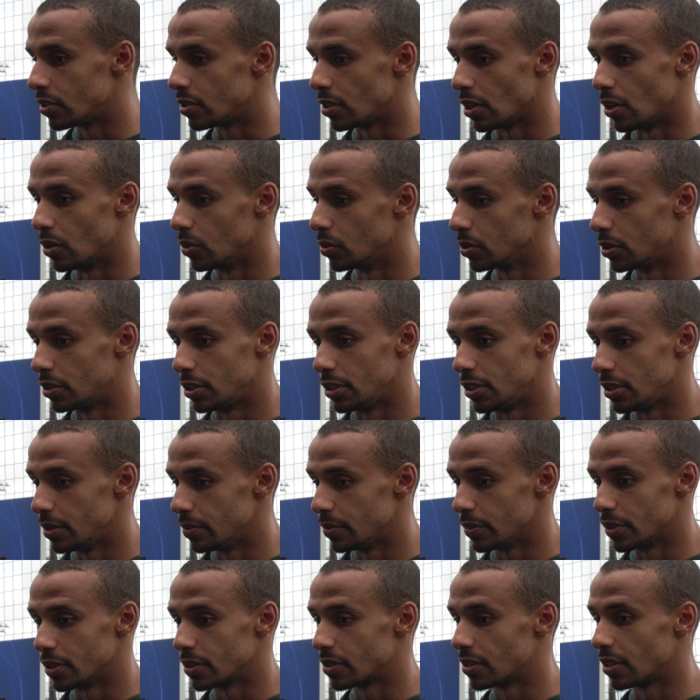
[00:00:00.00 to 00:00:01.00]
The whole
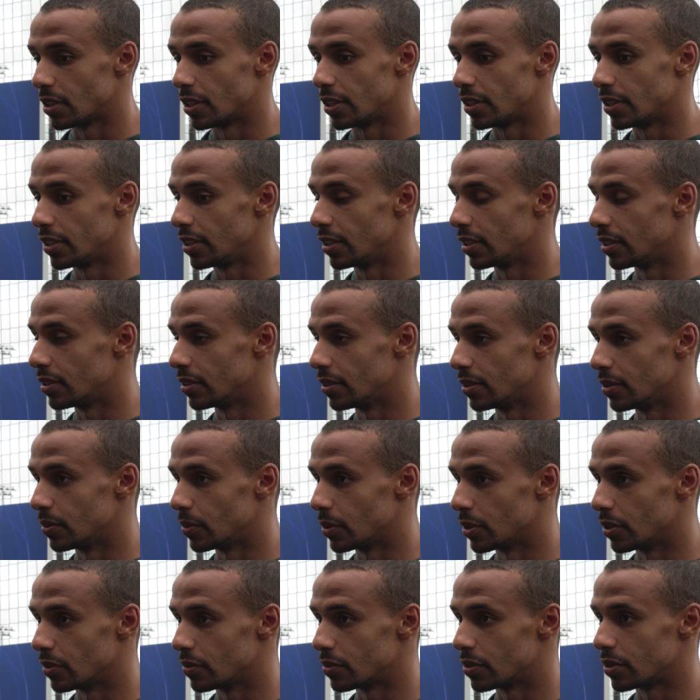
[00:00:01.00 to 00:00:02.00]
team is like
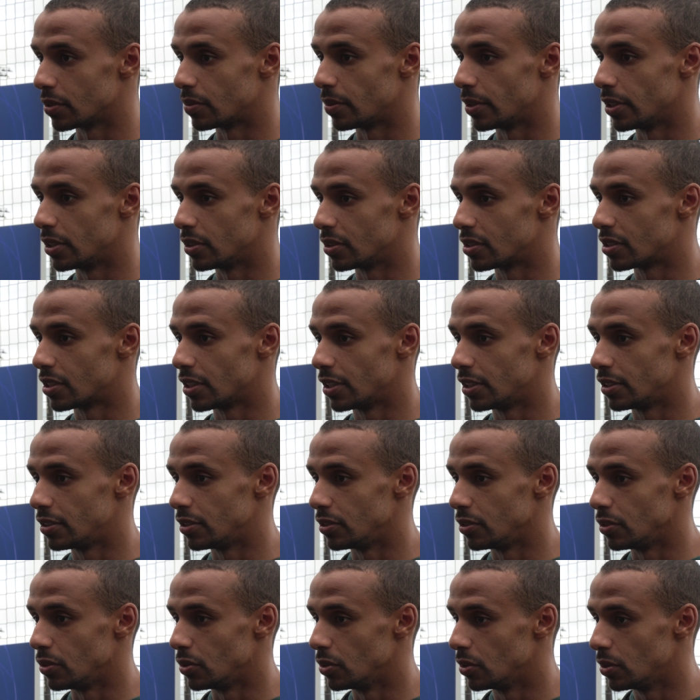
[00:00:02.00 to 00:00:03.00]
one of the greatest sides
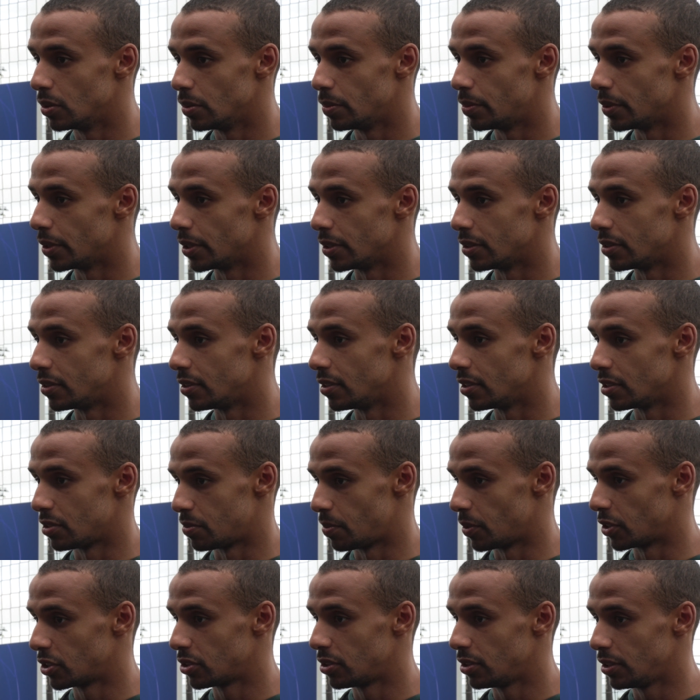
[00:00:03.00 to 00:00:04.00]
in Europe. He
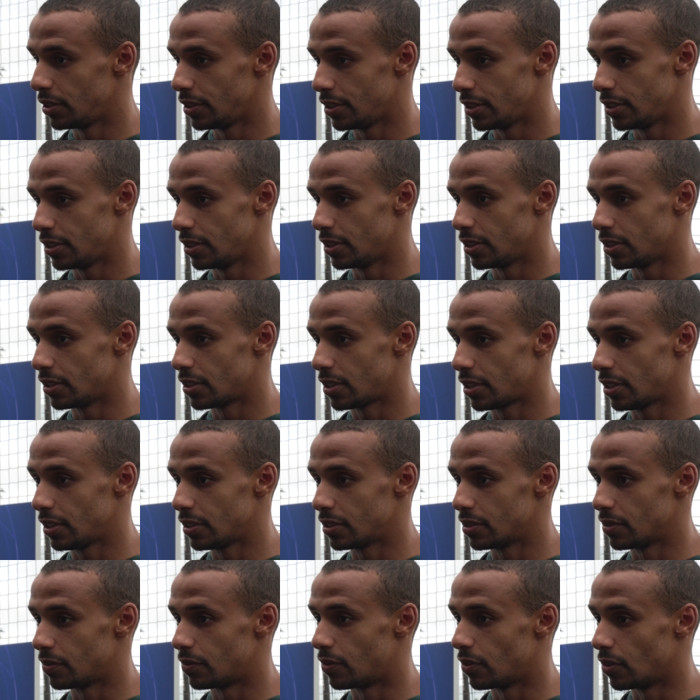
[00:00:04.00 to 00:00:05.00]
especially,
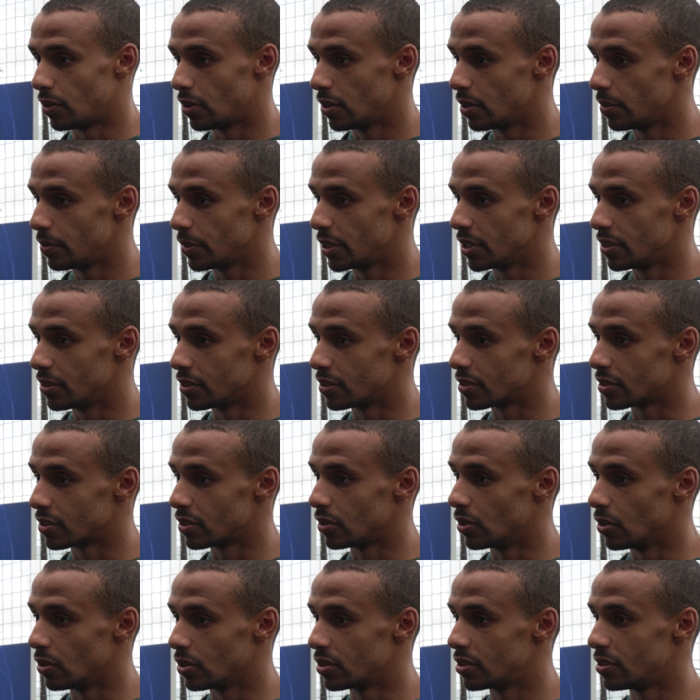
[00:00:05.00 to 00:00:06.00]
the form and the
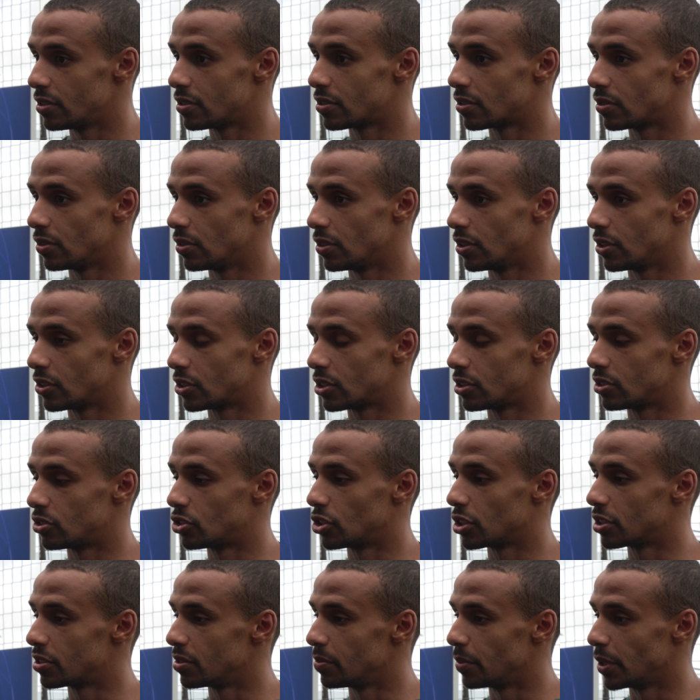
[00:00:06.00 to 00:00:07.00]
goals he scores is
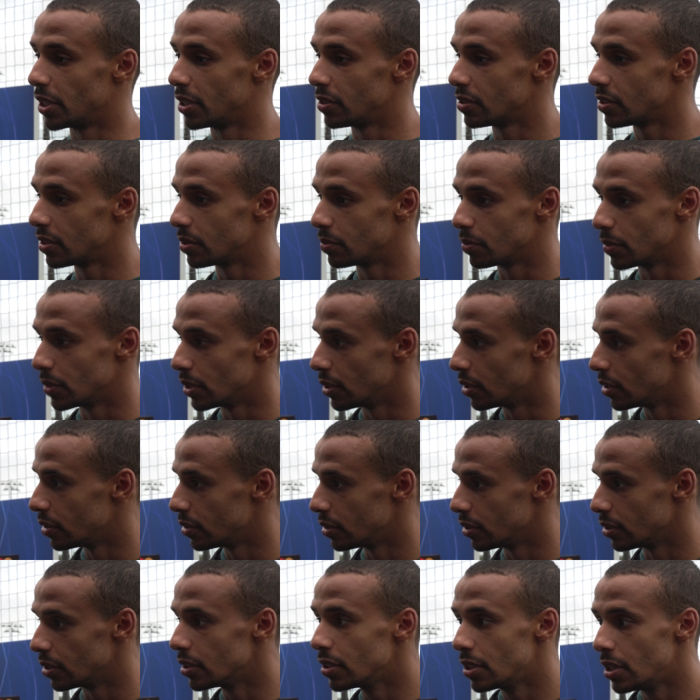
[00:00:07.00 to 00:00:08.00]
just amazing.
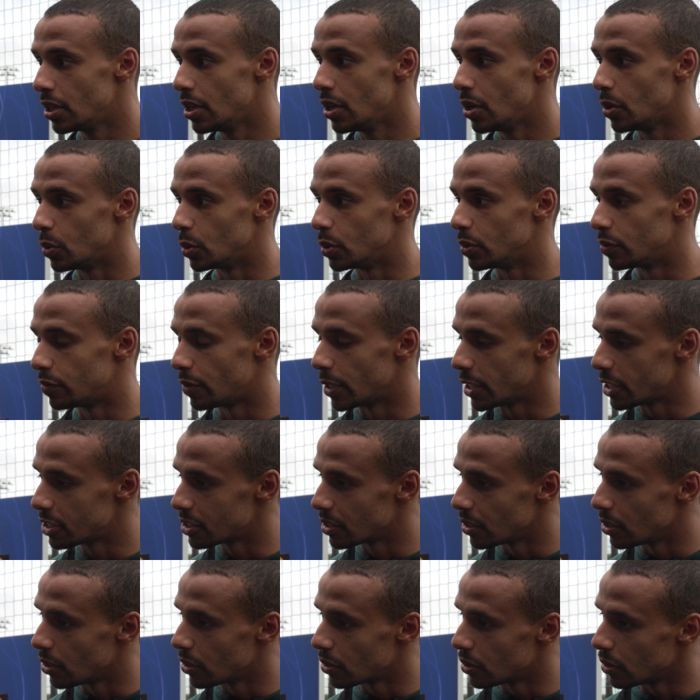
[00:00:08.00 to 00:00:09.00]
But we
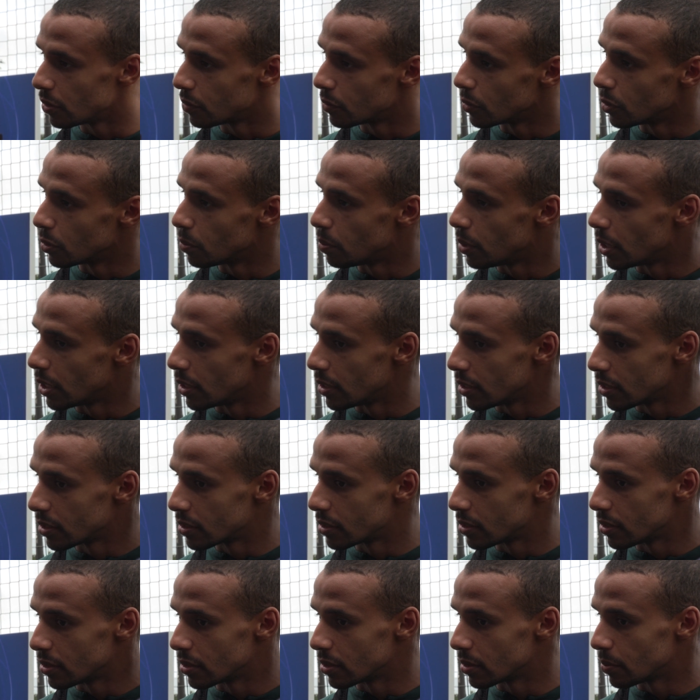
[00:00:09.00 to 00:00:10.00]
faced a lot of good
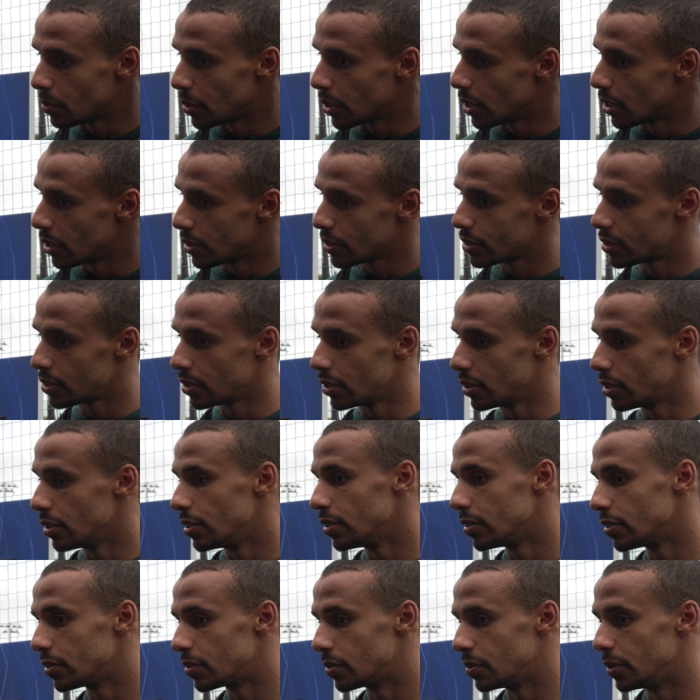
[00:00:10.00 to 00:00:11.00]
players in the past,
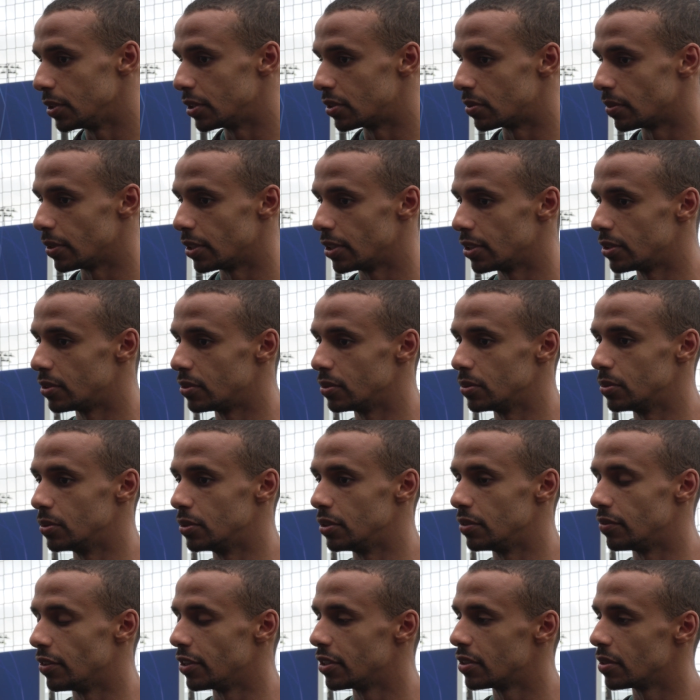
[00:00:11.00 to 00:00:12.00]
and we try to
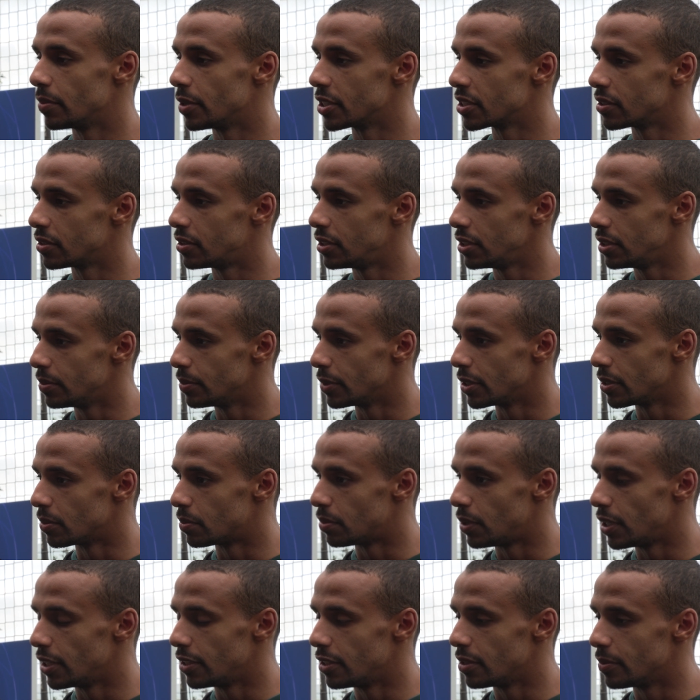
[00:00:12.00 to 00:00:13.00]
defend them as a team
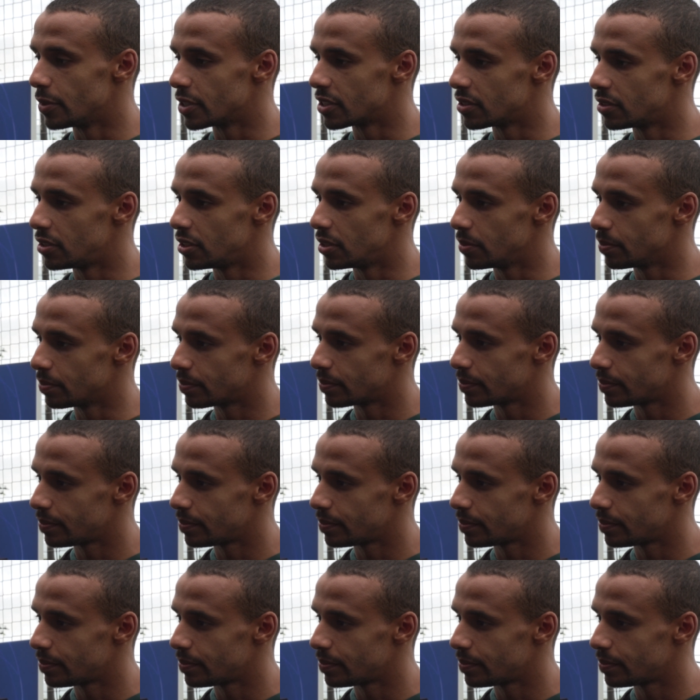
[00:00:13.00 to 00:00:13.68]
and play them as a team.